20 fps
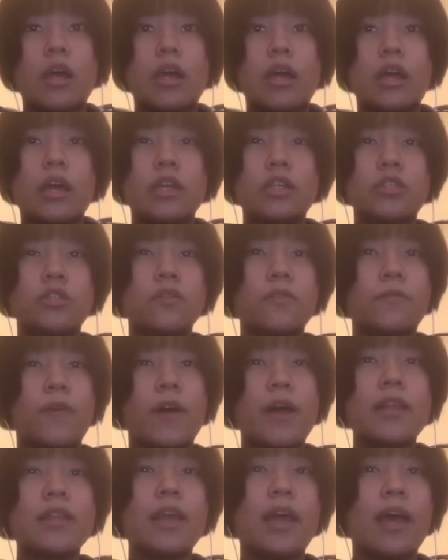is to
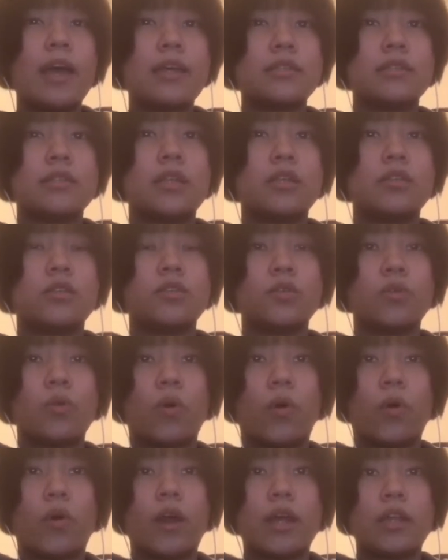find the essay's
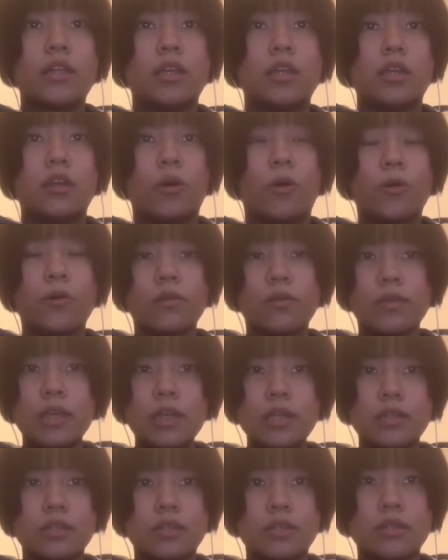core idea or
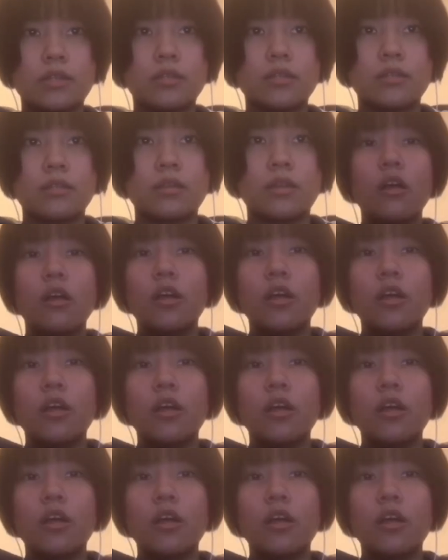thesis.